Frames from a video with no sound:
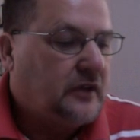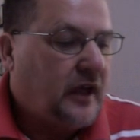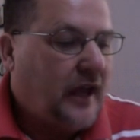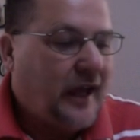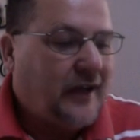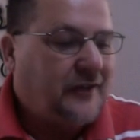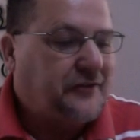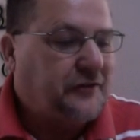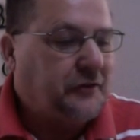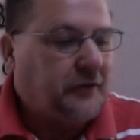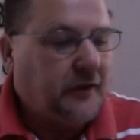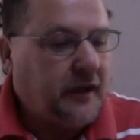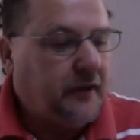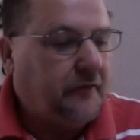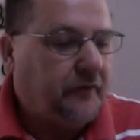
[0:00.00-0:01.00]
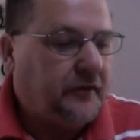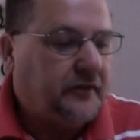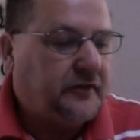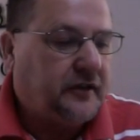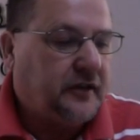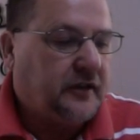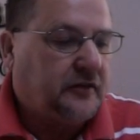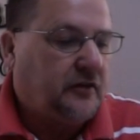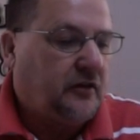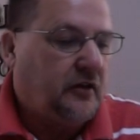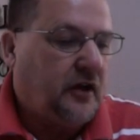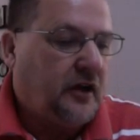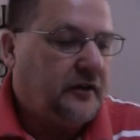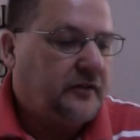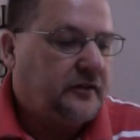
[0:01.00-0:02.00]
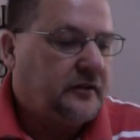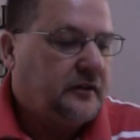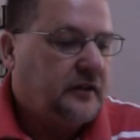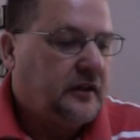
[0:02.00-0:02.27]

as to infants in Christ.